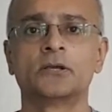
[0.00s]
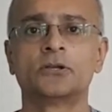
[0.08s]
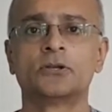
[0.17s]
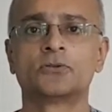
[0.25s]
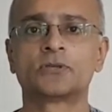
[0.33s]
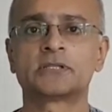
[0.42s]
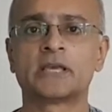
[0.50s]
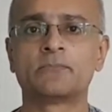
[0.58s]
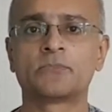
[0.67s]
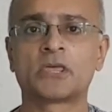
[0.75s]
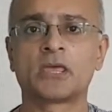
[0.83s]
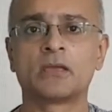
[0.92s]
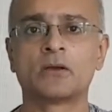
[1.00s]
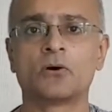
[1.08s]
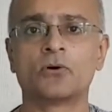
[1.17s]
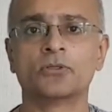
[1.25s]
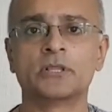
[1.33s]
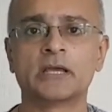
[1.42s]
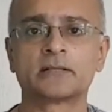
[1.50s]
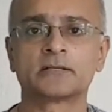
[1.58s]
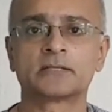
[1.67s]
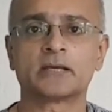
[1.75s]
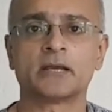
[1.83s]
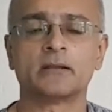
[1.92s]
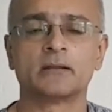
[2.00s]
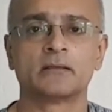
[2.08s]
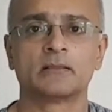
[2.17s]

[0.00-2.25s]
Do the same thing on the other side.